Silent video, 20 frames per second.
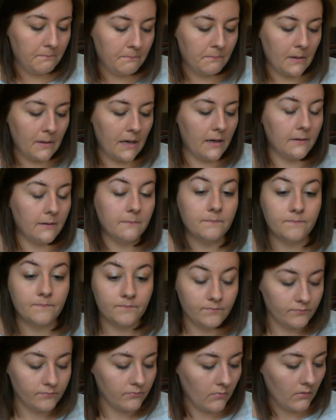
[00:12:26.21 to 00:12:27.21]
but
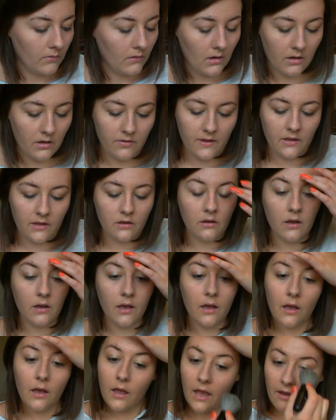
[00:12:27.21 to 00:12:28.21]
I think
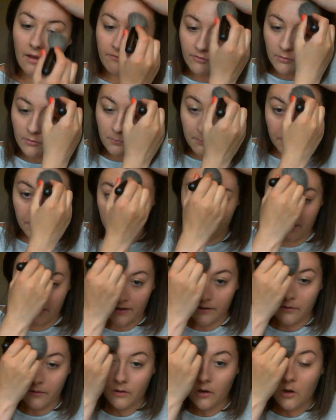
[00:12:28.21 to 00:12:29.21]

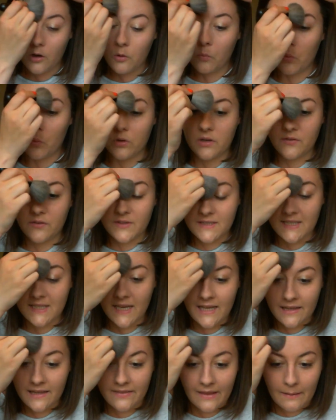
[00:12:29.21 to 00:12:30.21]
everybody would have
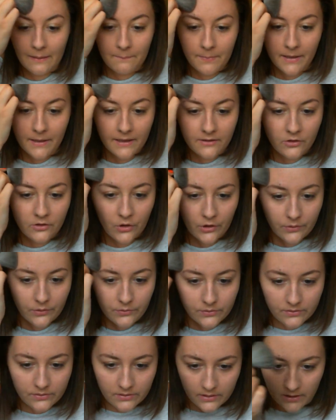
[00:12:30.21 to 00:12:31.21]
seen that being
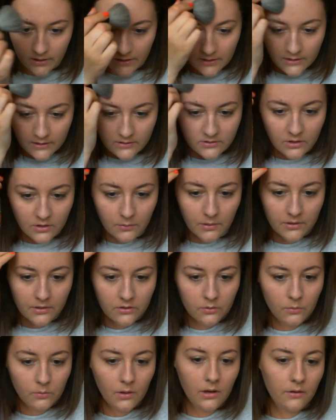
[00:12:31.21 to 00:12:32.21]
used, so I
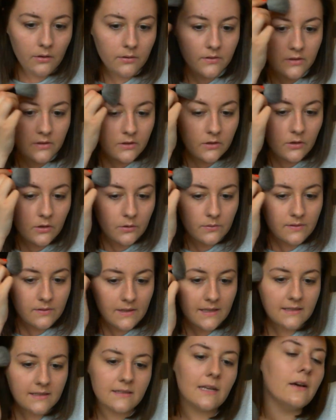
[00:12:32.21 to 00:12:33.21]
thought I would use
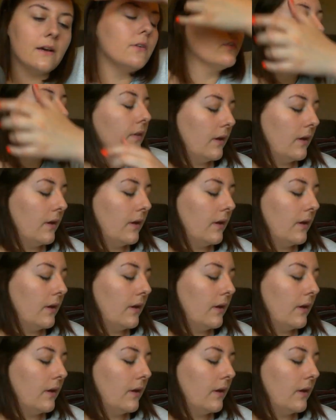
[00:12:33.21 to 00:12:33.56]
this. Now